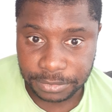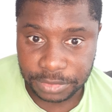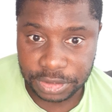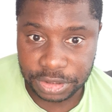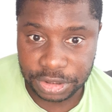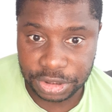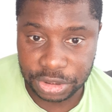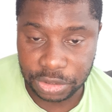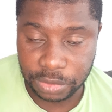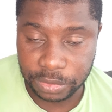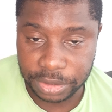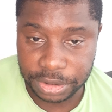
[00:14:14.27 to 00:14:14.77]

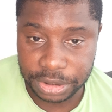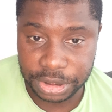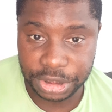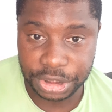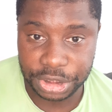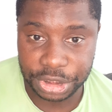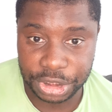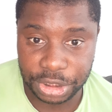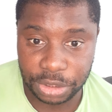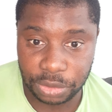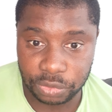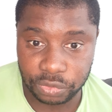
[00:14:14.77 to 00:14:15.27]
so is his
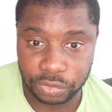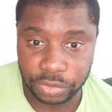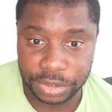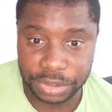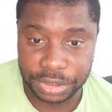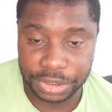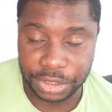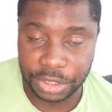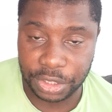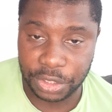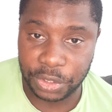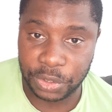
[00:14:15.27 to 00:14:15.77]
children.
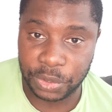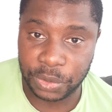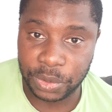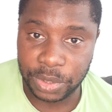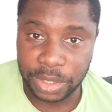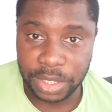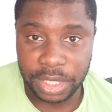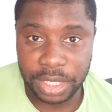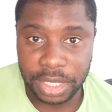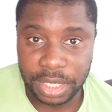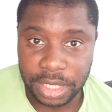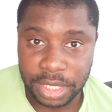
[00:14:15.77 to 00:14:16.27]
So
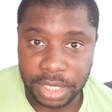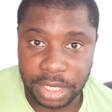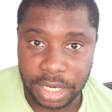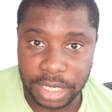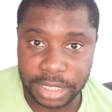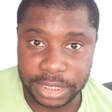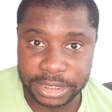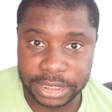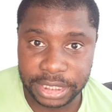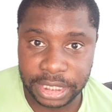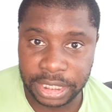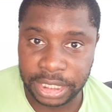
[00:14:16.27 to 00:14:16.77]

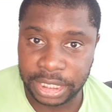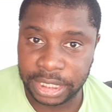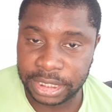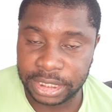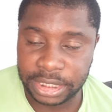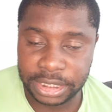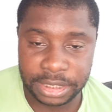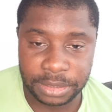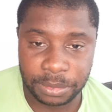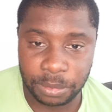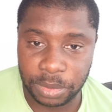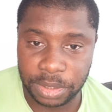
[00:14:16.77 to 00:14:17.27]
ideally, he
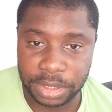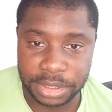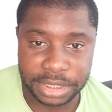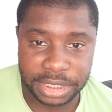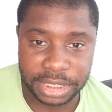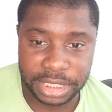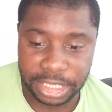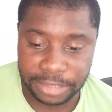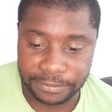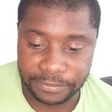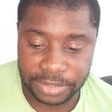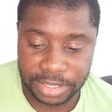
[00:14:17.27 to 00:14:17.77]
didn't want him
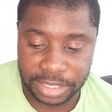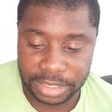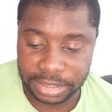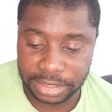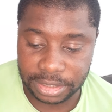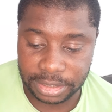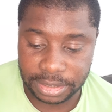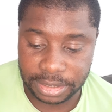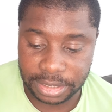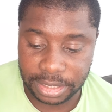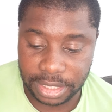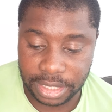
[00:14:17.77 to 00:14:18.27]
to leave
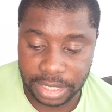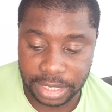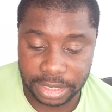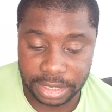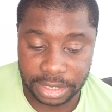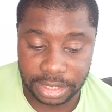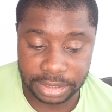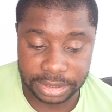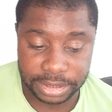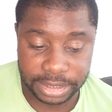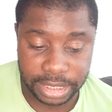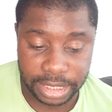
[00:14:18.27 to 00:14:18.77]
London. And
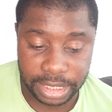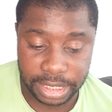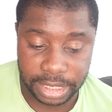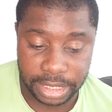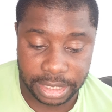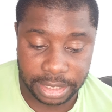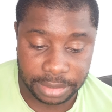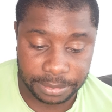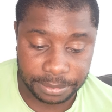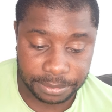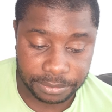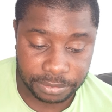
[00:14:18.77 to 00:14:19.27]

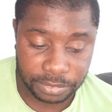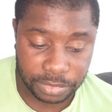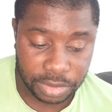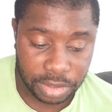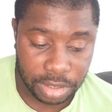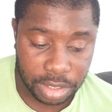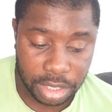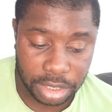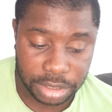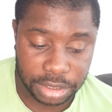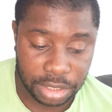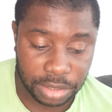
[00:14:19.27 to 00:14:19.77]
ideally,
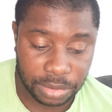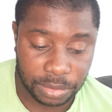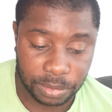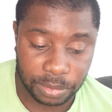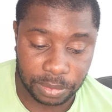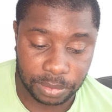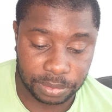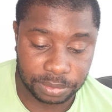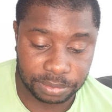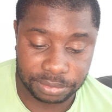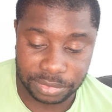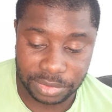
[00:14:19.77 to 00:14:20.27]
I
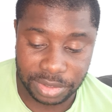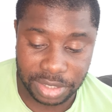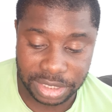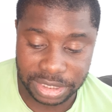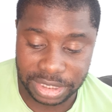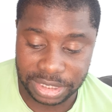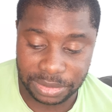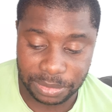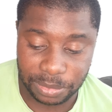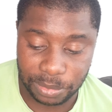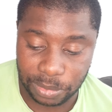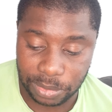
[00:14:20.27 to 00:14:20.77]

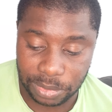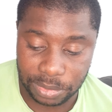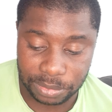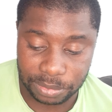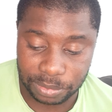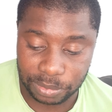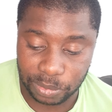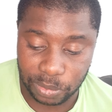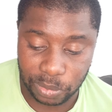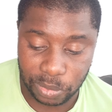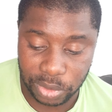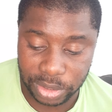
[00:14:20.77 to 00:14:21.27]
didn't
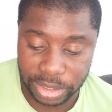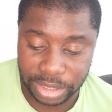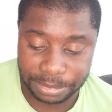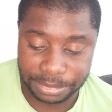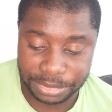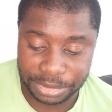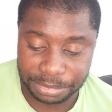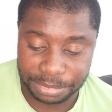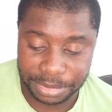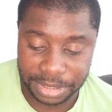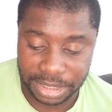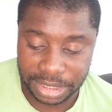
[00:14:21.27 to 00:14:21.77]
want him
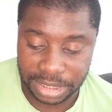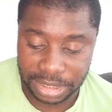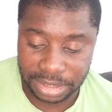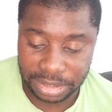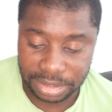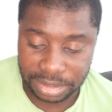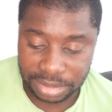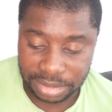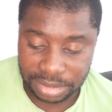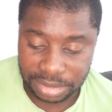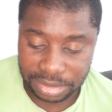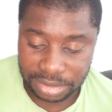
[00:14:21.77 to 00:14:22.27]
to
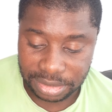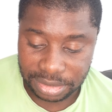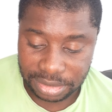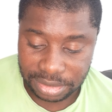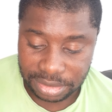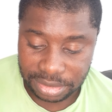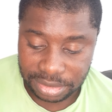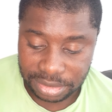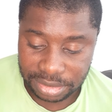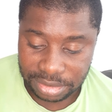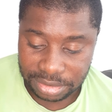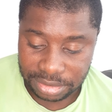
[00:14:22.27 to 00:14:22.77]
be
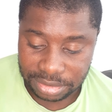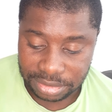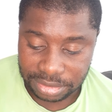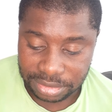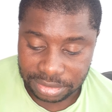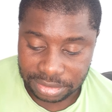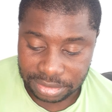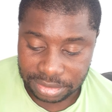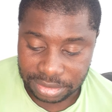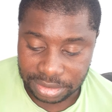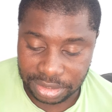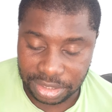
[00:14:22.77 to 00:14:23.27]

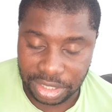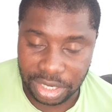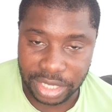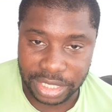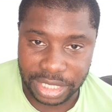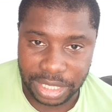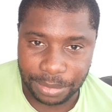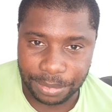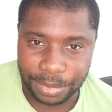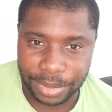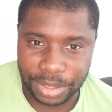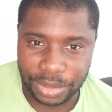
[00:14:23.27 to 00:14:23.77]
the guy
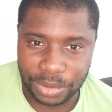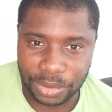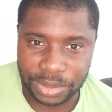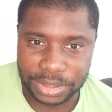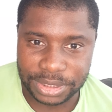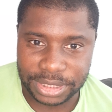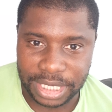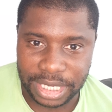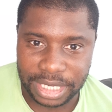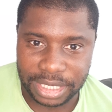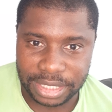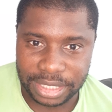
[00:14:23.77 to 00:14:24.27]
that we
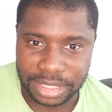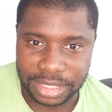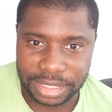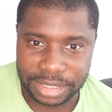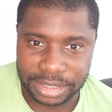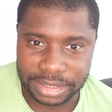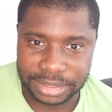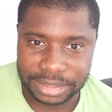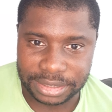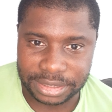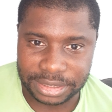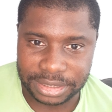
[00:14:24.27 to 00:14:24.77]
looked at
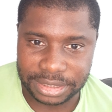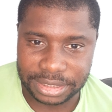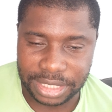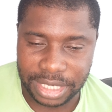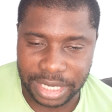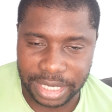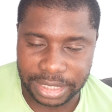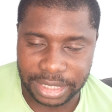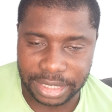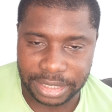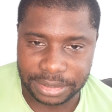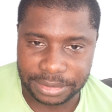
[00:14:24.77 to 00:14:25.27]
as a
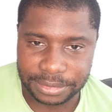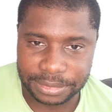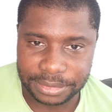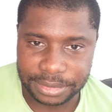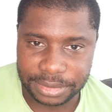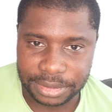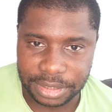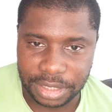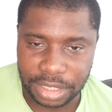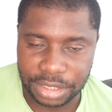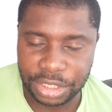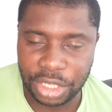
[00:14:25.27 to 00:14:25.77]
signing.
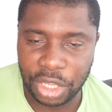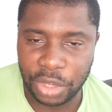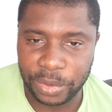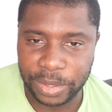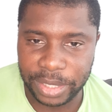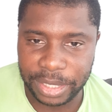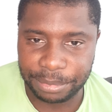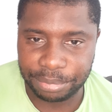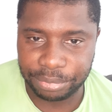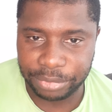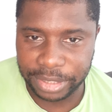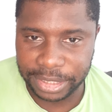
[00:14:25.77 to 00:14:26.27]
I know
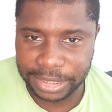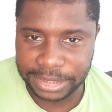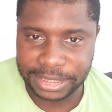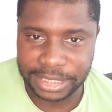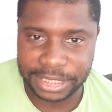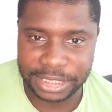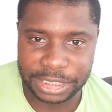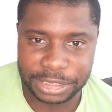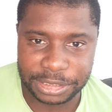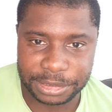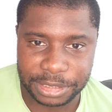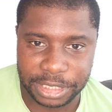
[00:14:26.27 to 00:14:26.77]
he brings
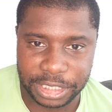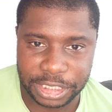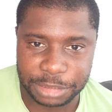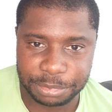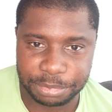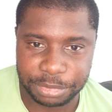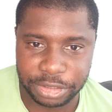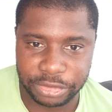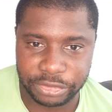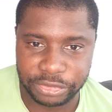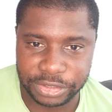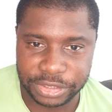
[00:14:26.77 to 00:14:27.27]

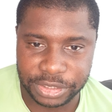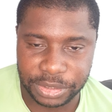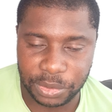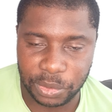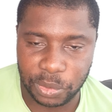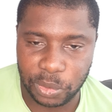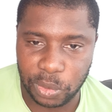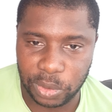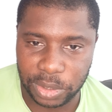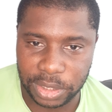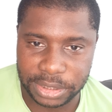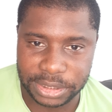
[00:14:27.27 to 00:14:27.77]
experience and
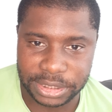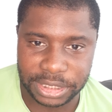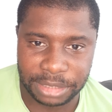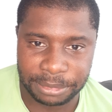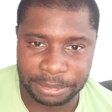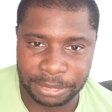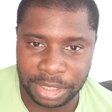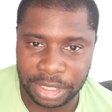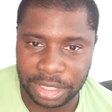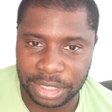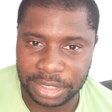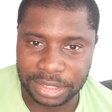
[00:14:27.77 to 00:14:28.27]
quality,
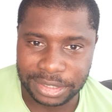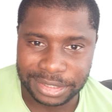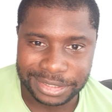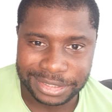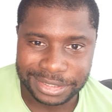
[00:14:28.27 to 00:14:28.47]
but